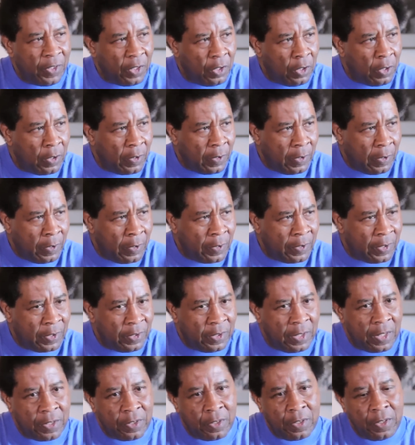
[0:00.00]

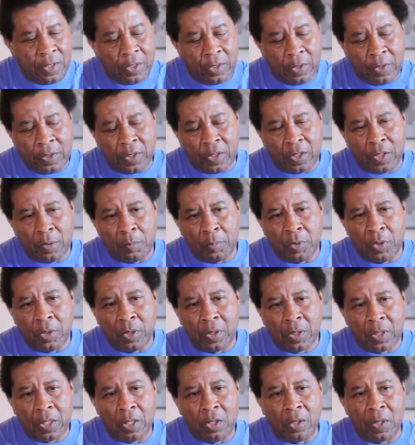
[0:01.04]
organization here in the community
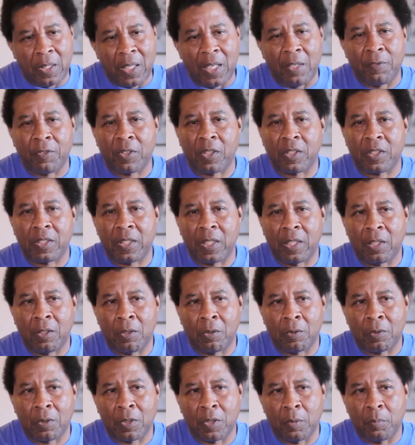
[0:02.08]
called the Africa
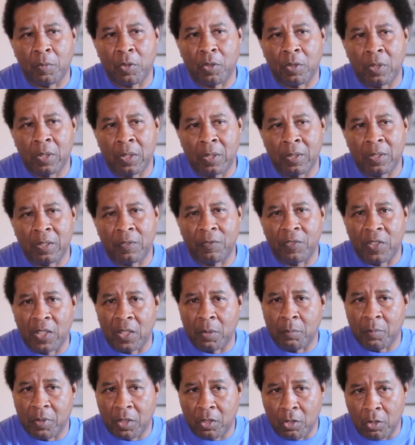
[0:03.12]
Town Community
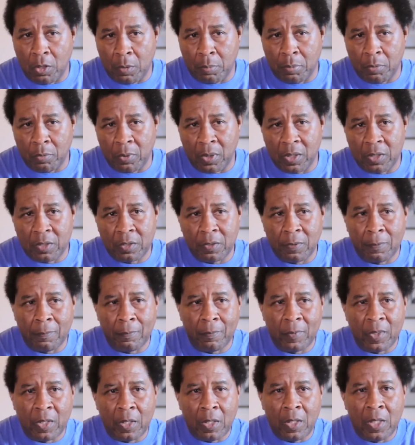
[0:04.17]
Development Corporation.
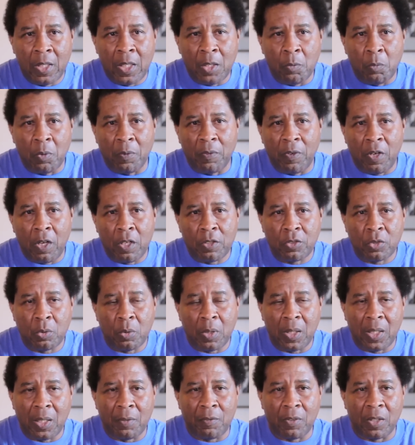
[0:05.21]
We also
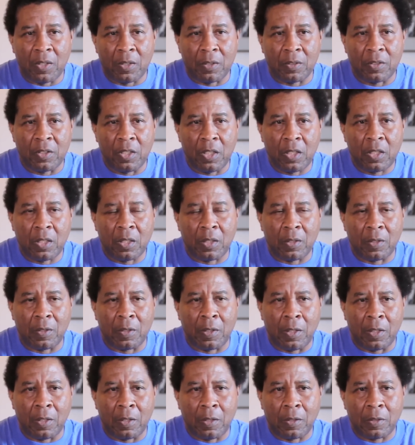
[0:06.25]
have another
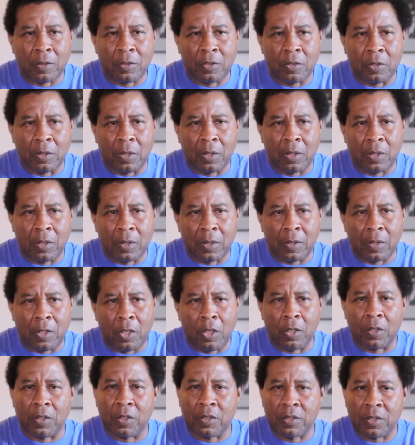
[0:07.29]
uh, uh,
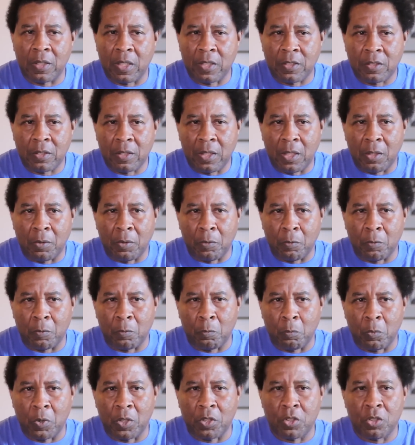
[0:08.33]
organization that
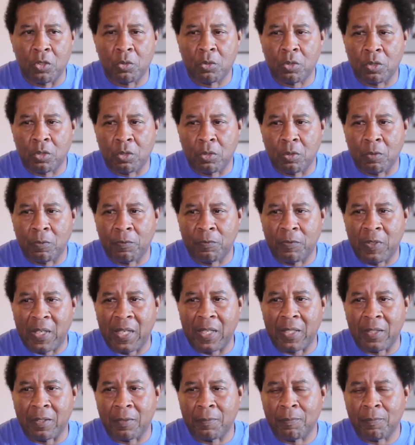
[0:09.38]
we're using to fight